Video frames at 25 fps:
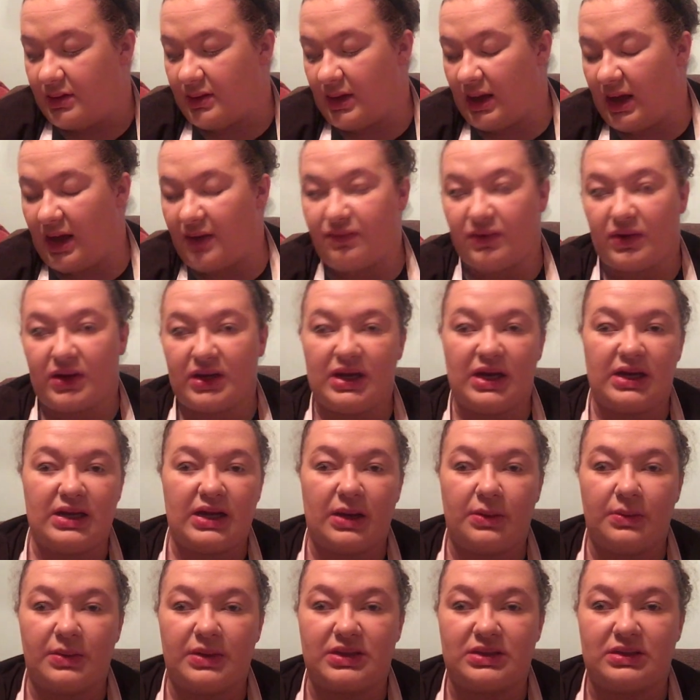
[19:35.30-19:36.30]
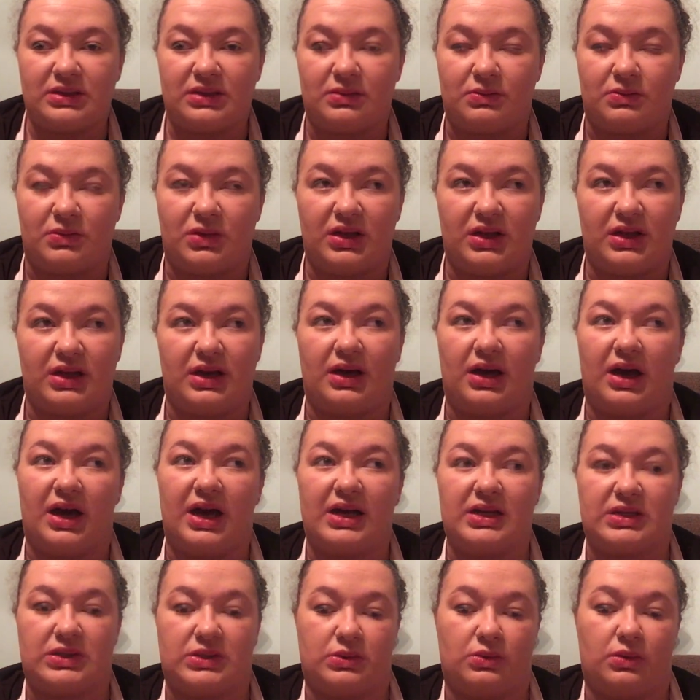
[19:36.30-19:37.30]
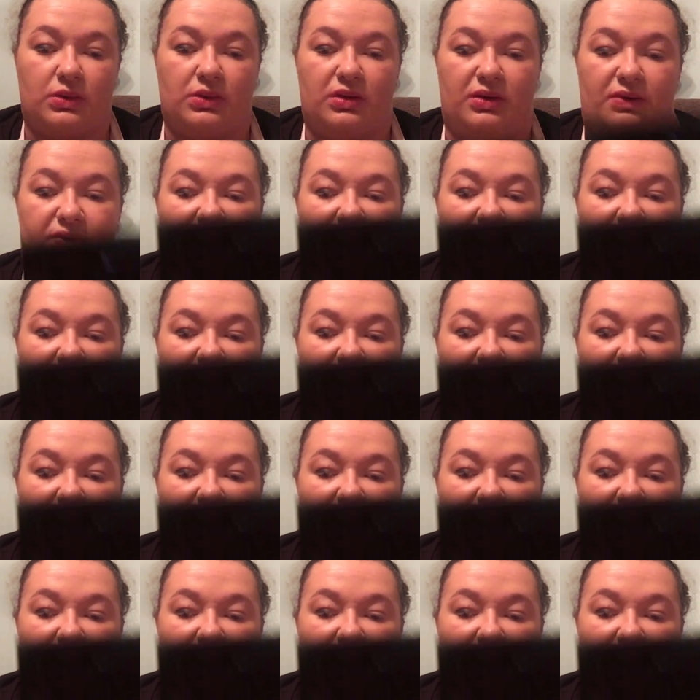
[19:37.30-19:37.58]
I forget I wasn't really a high schooler